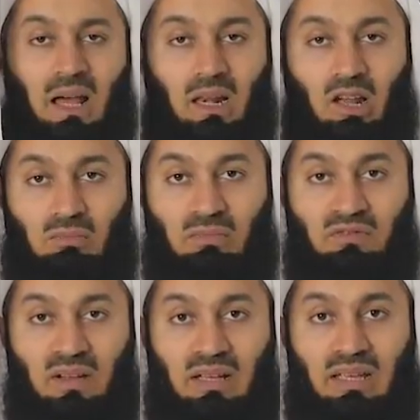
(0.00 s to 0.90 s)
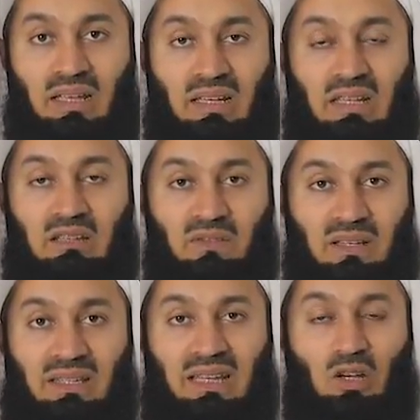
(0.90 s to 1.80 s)
Allahumma faqihni fi
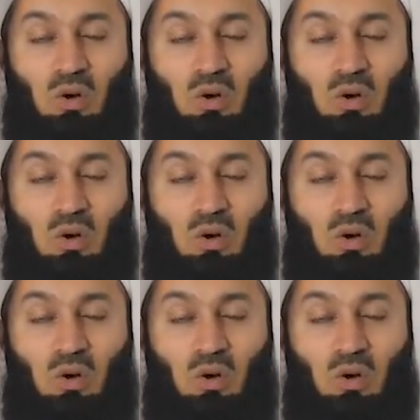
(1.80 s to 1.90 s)
ddeen.